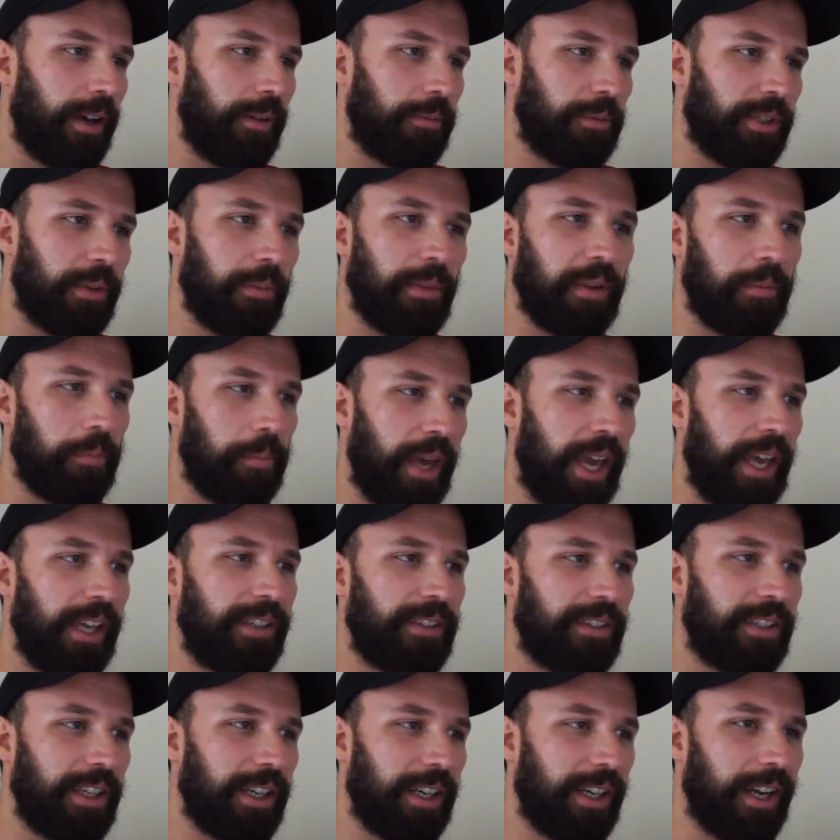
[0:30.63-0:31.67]
Something
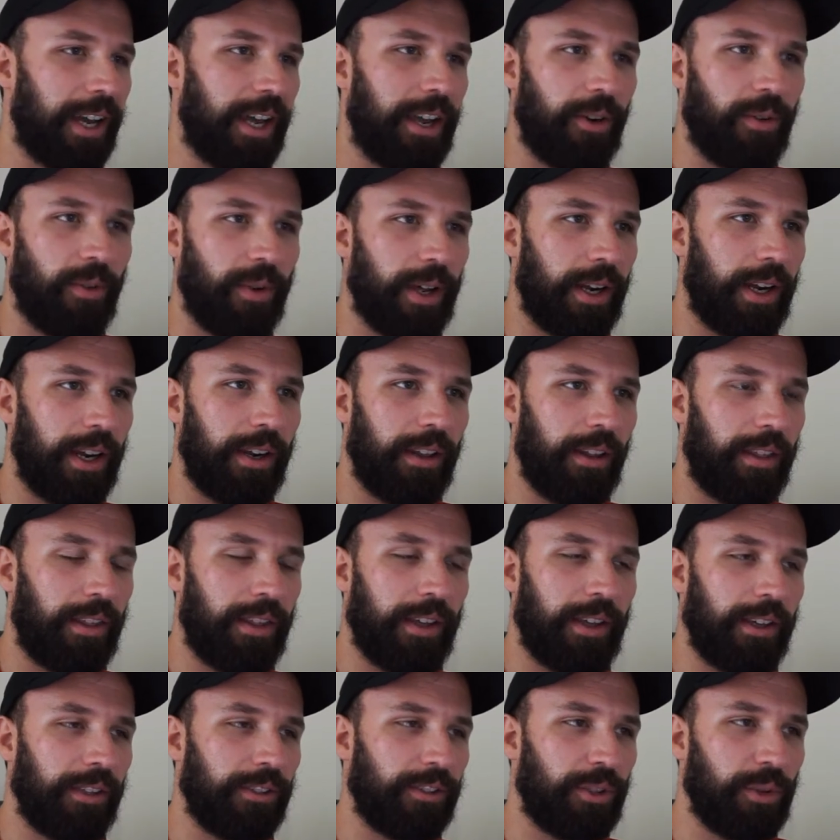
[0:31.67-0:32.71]
basic. I don't want
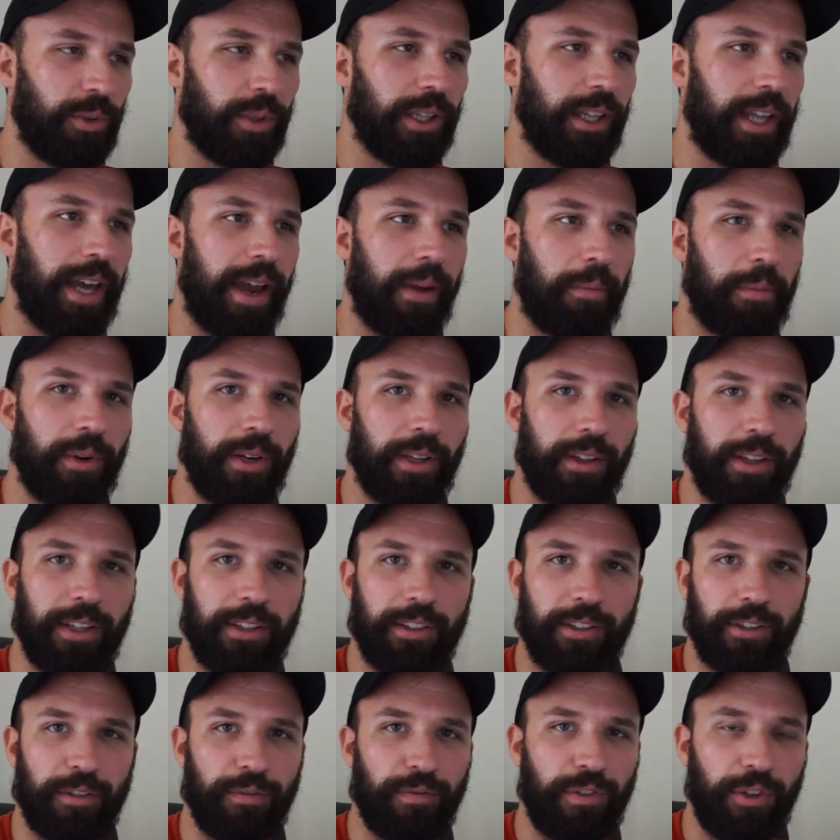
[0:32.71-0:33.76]
anything too elaborate
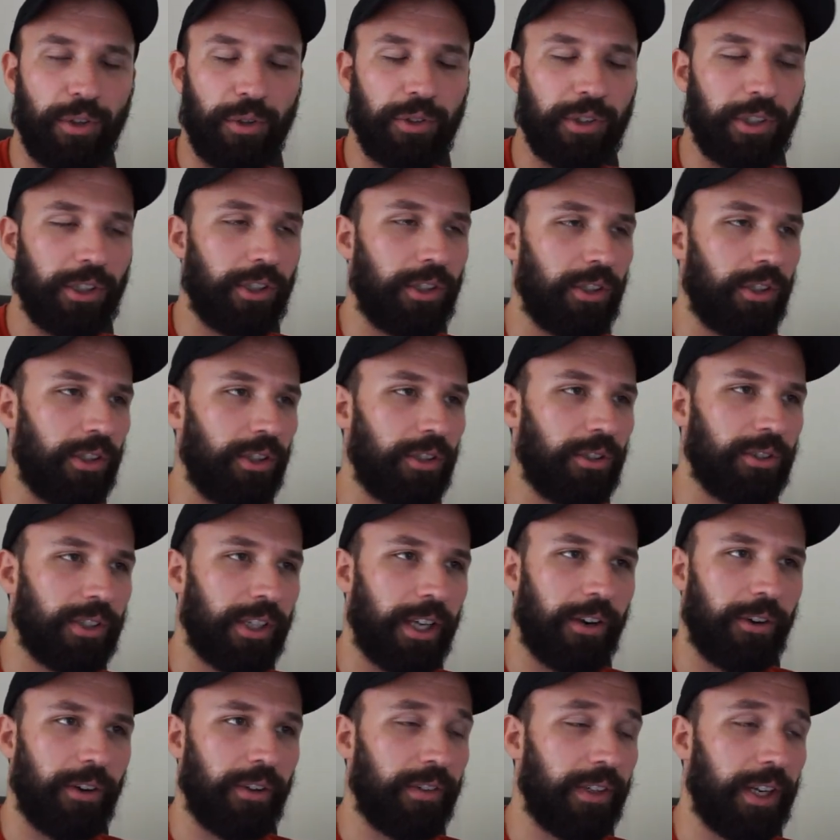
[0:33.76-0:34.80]
that's confusing to use. I
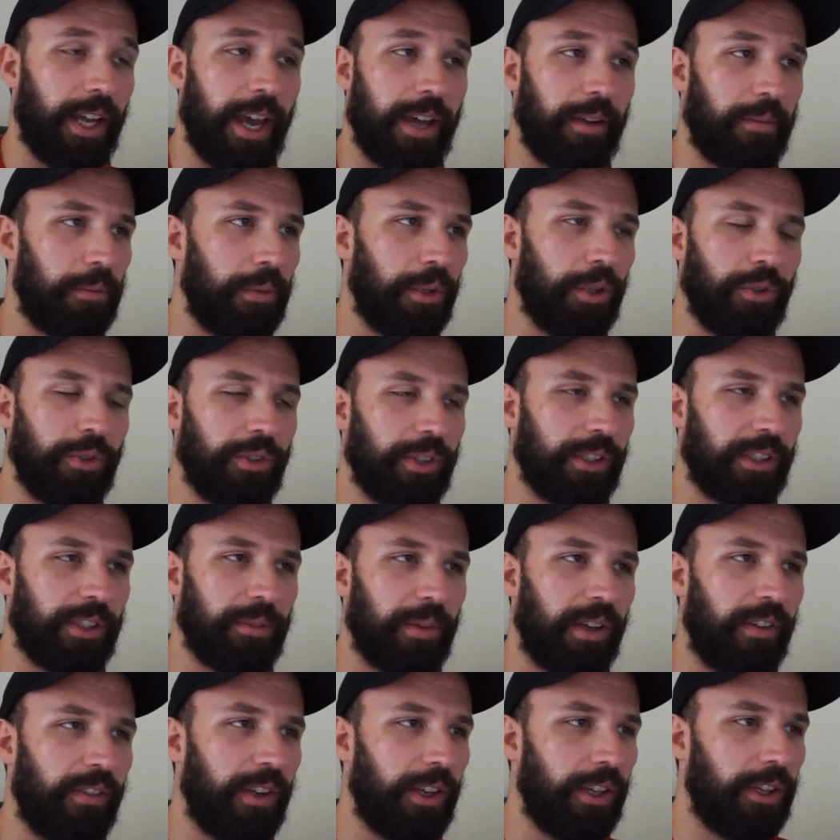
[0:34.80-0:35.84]
don't even add music to
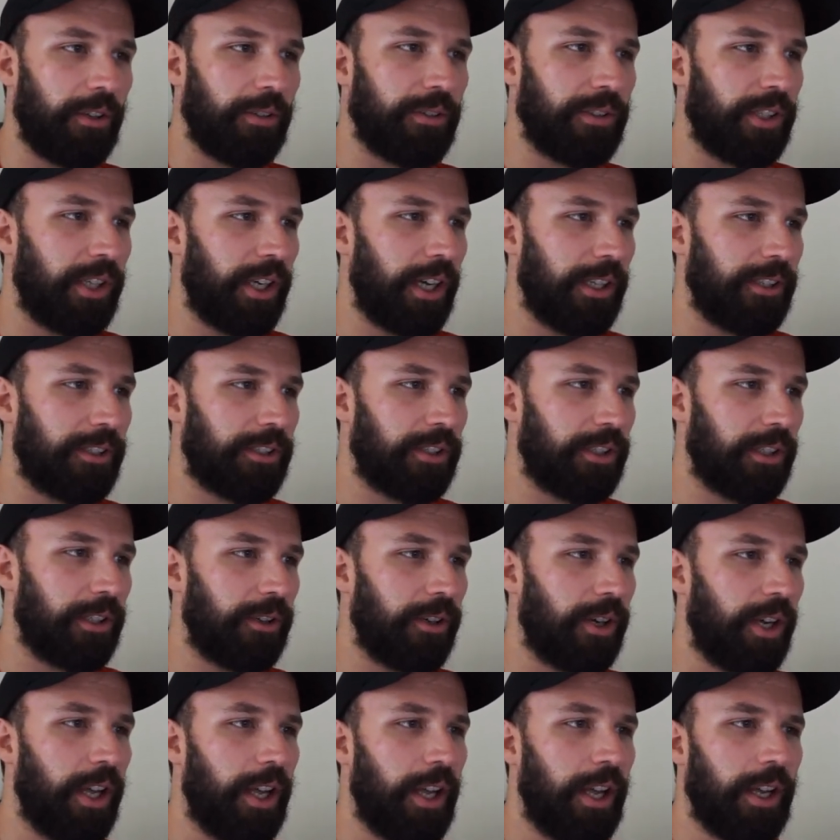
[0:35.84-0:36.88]
my videos yet,
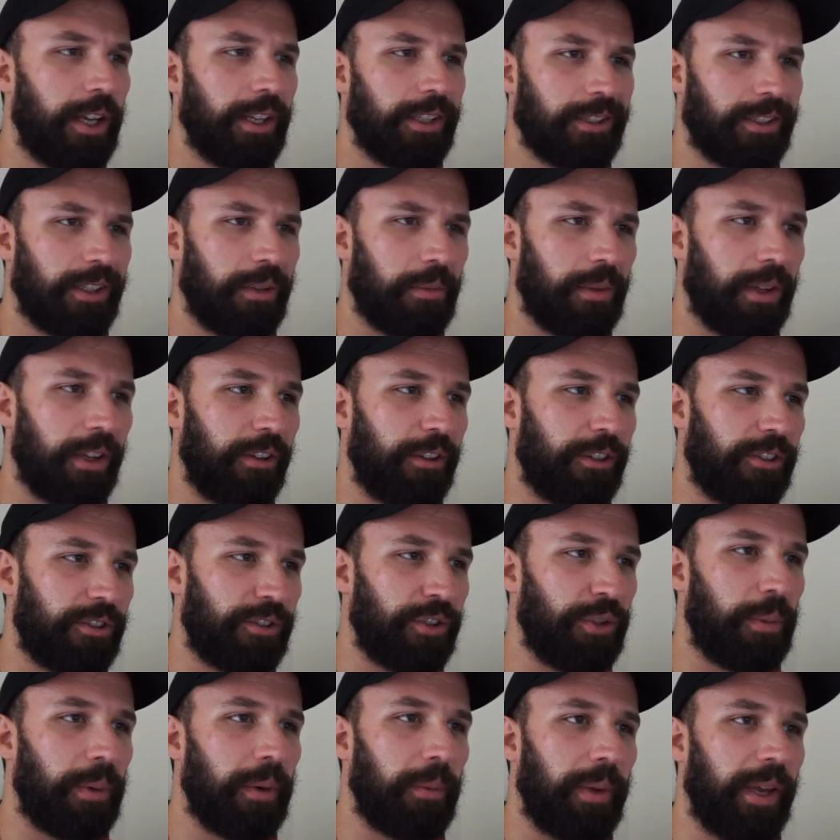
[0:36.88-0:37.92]
so something
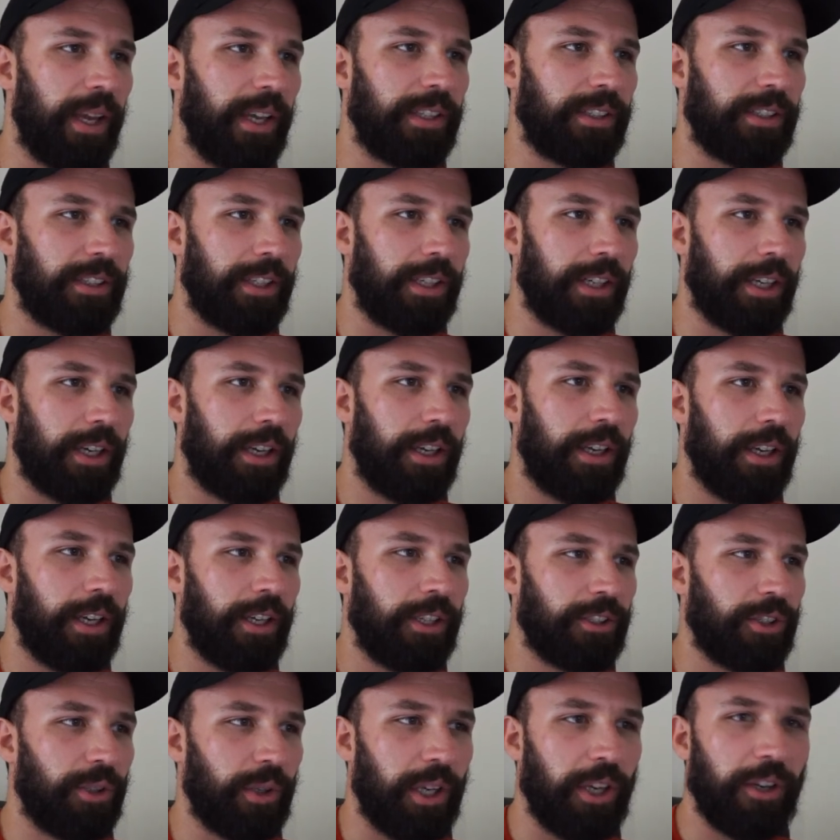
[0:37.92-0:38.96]
super basic.
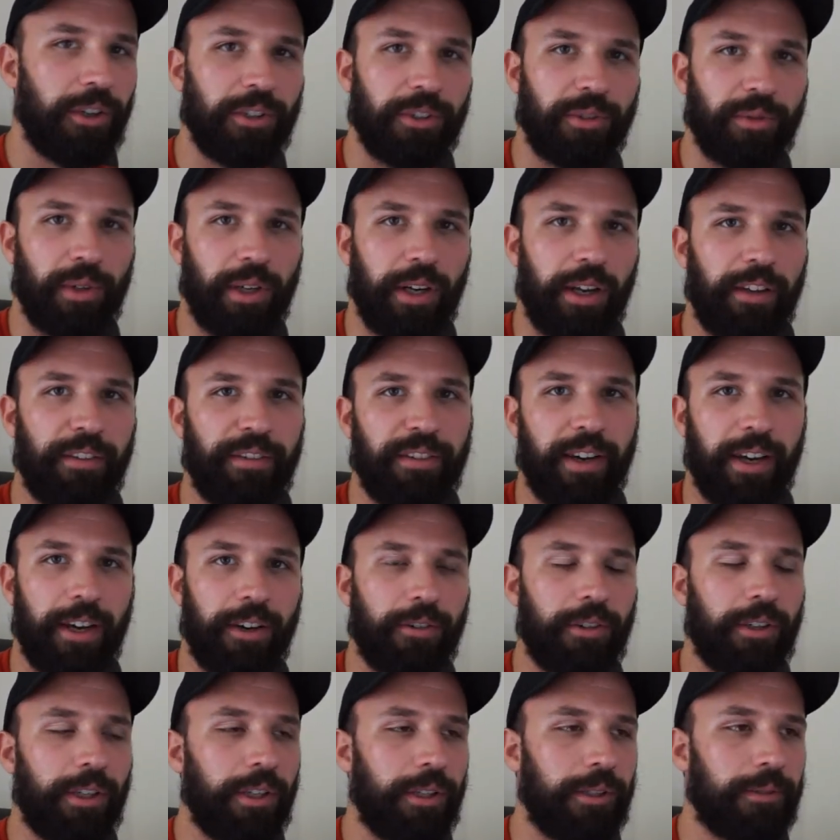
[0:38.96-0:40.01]
So here's what I found.